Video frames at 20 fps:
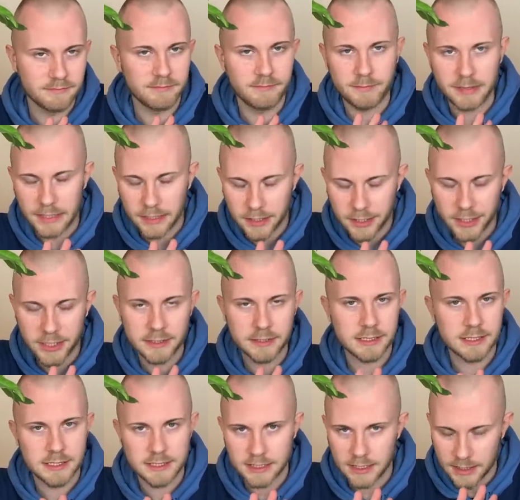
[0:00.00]
bigger and the
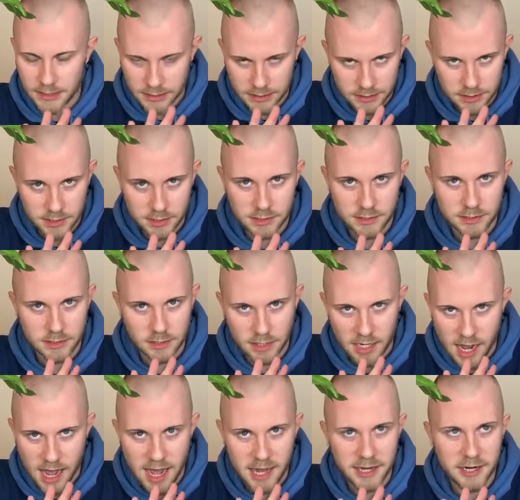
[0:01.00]
ceilings are
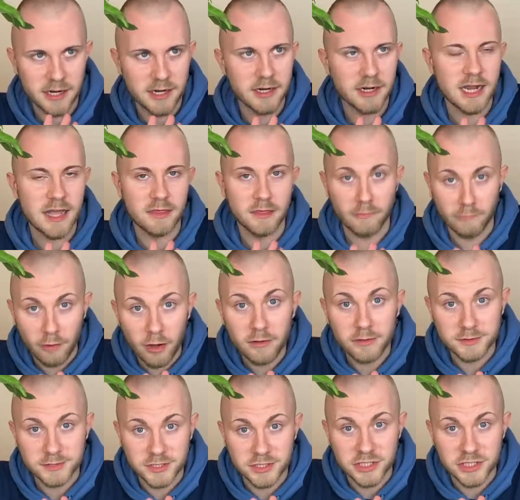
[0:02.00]
higher and the walls